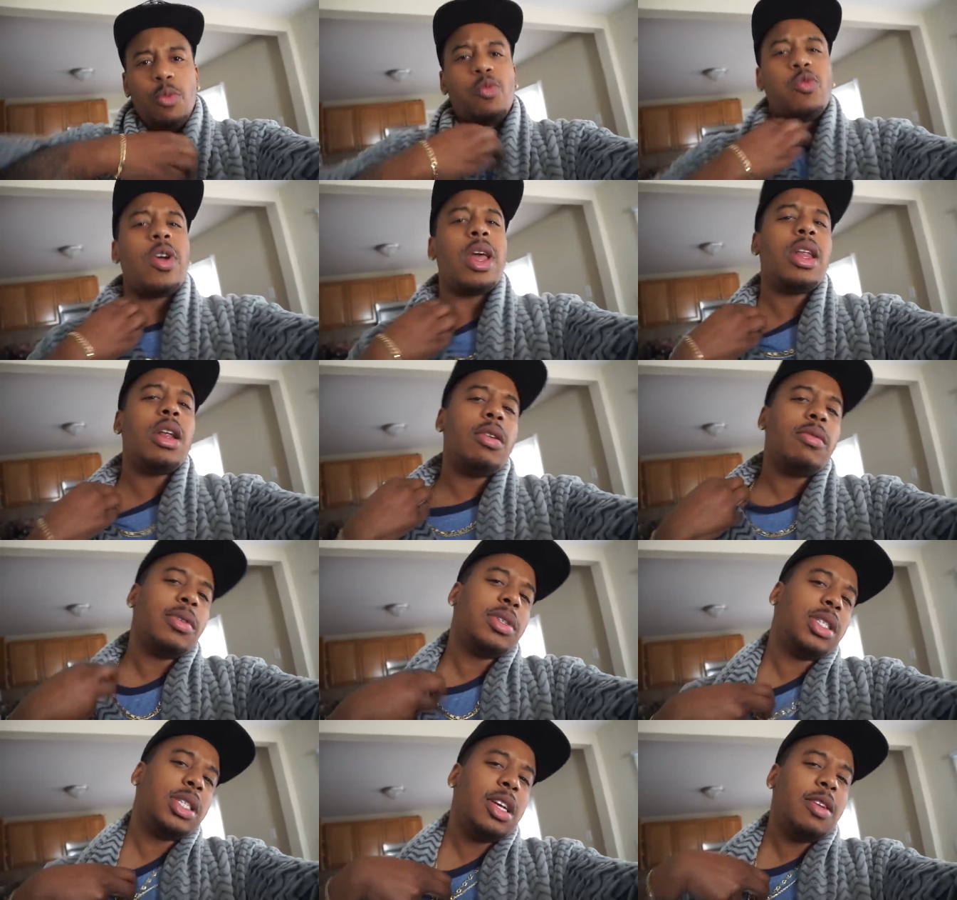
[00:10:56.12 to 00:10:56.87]
I'm ready
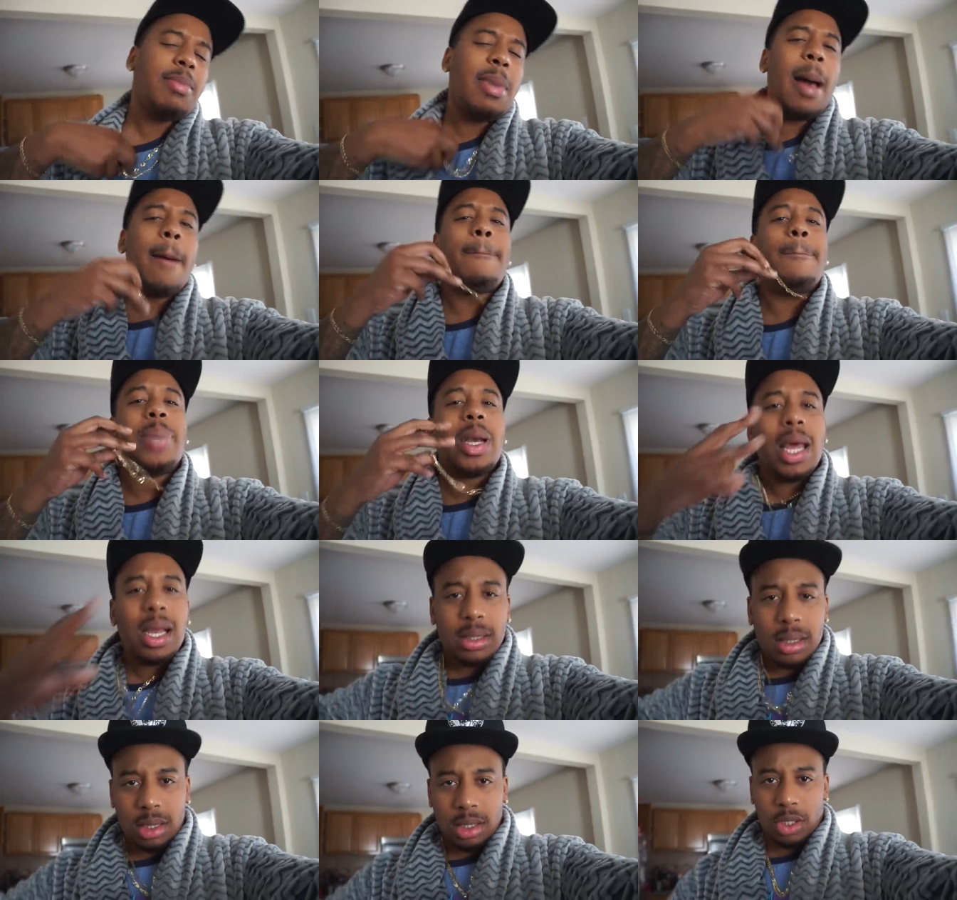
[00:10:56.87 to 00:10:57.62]
to receive my
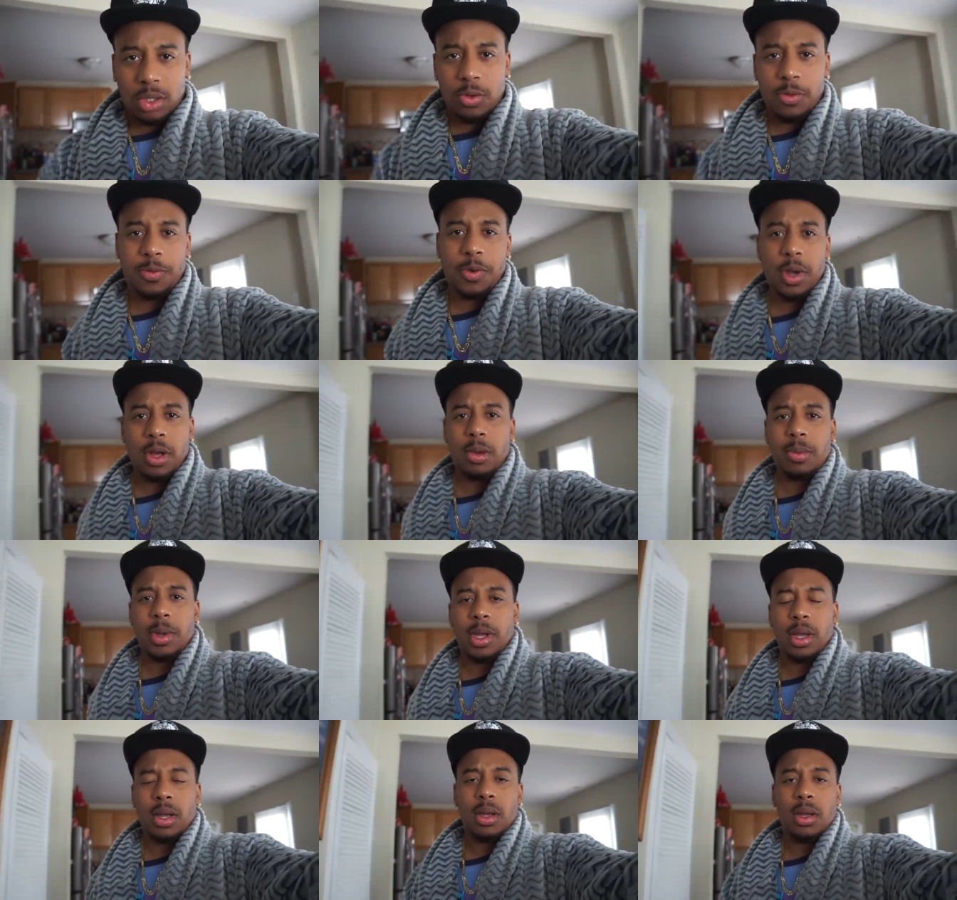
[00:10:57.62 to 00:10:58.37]
blessings. You feel
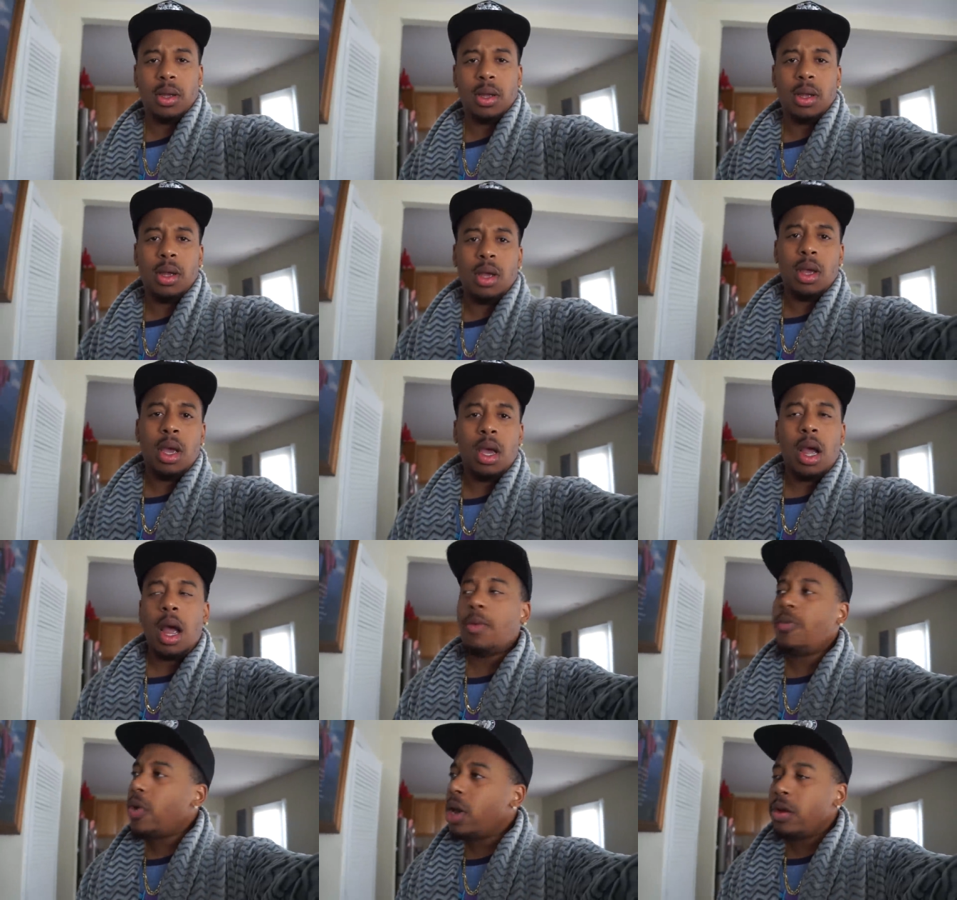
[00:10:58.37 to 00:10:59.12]
me?
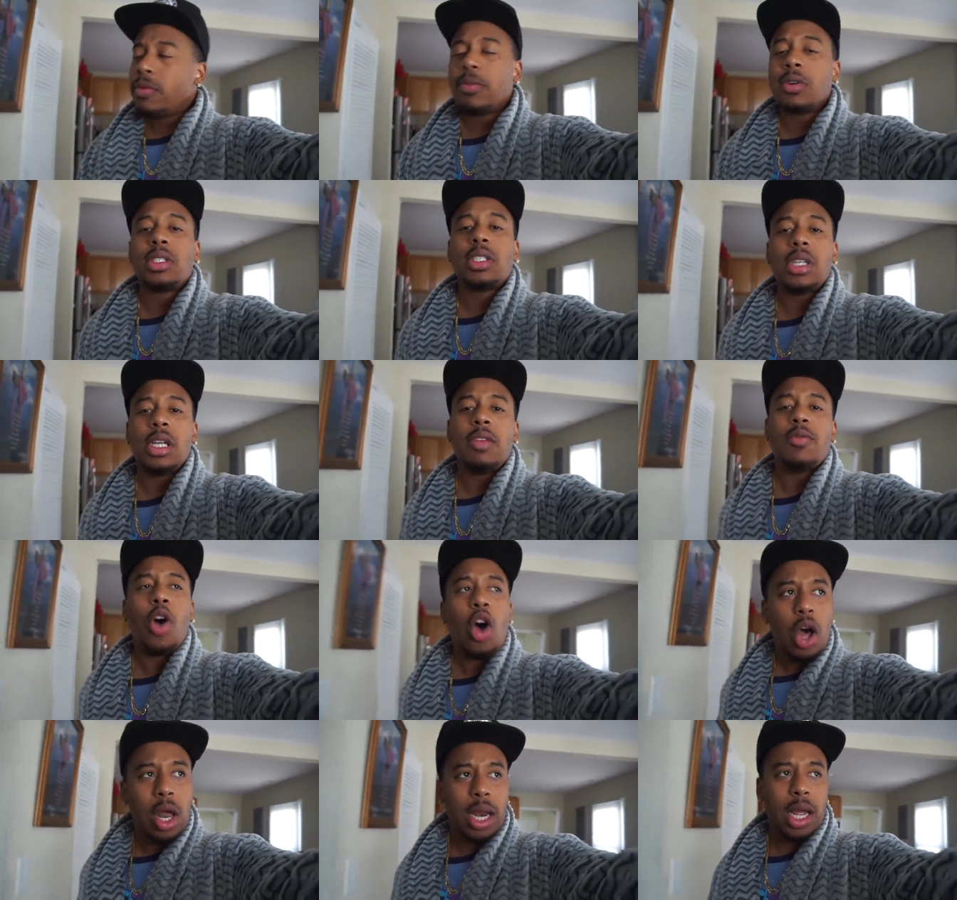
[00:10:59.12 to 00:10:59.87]
I'm ready to
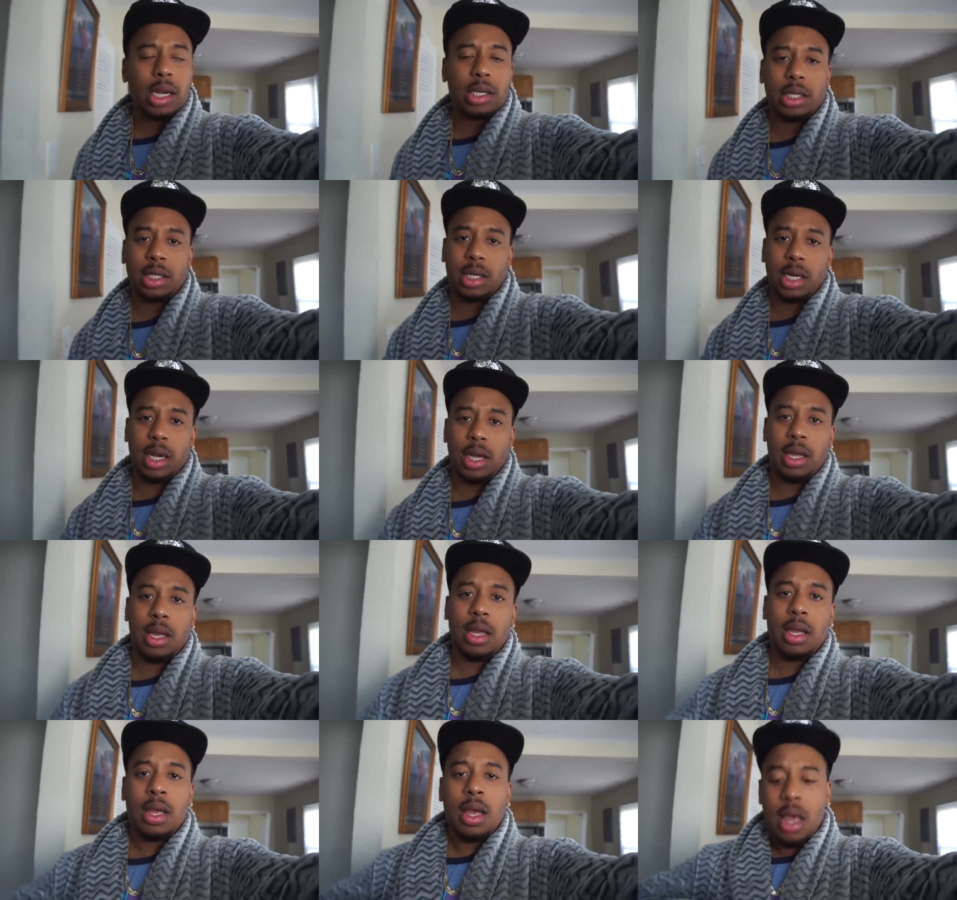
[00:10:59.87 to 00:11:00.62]
receive all that.
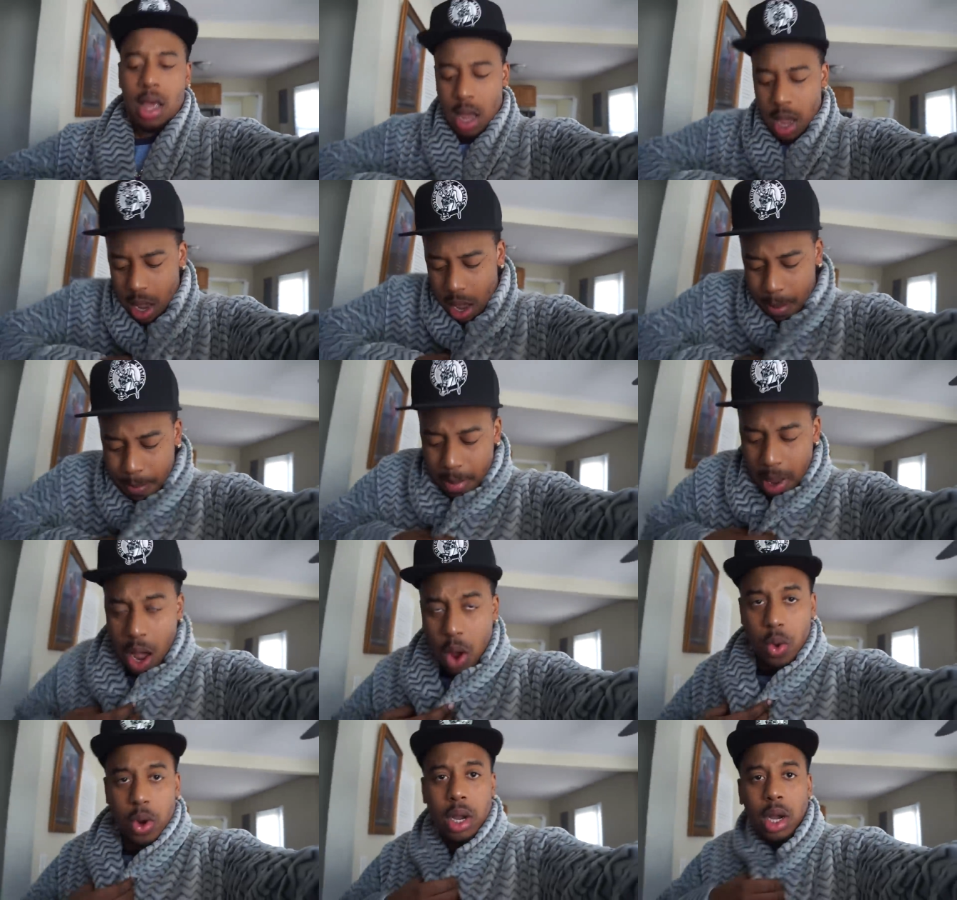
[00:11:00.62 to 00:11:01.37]
Shit. I'm
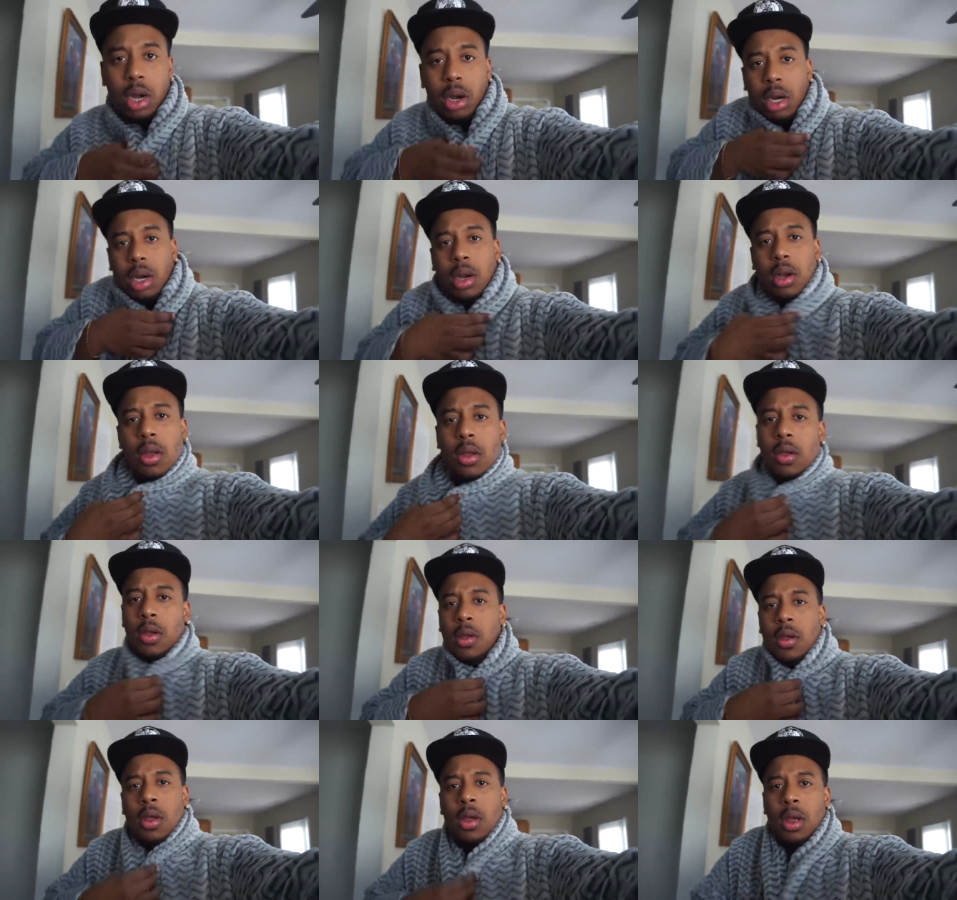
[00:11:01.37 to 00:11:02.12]
out here. You know
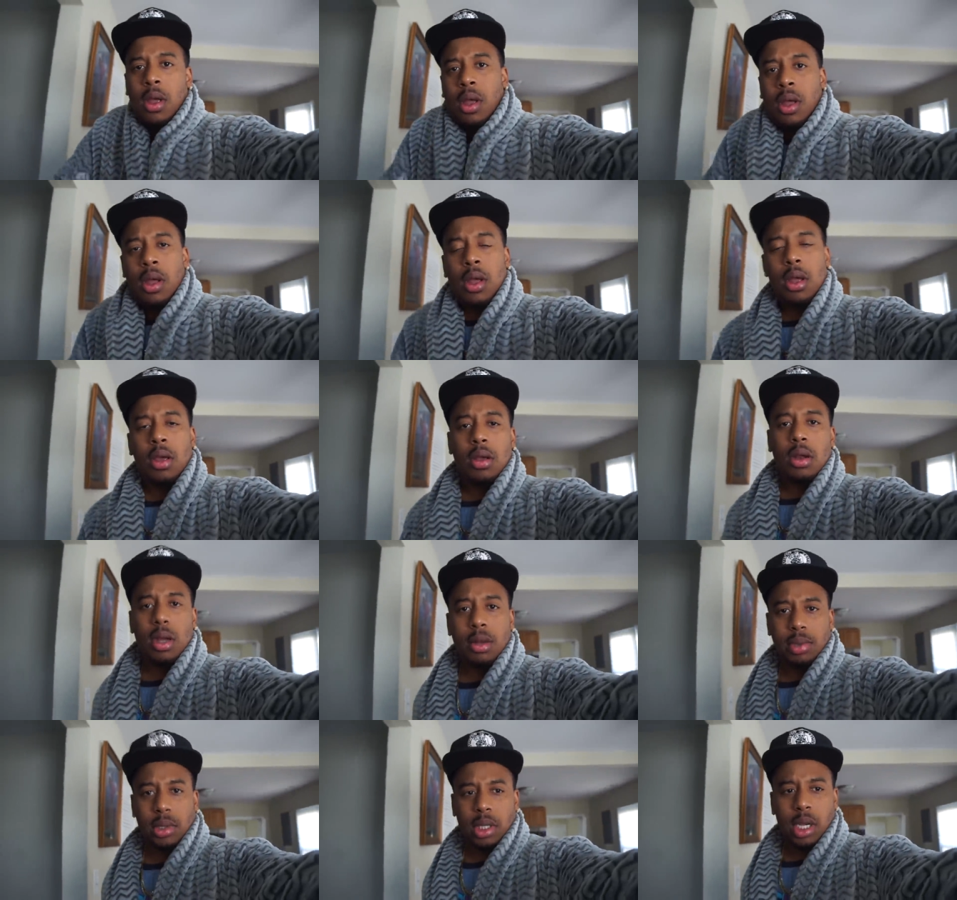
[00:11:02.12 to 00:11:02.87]
what I'm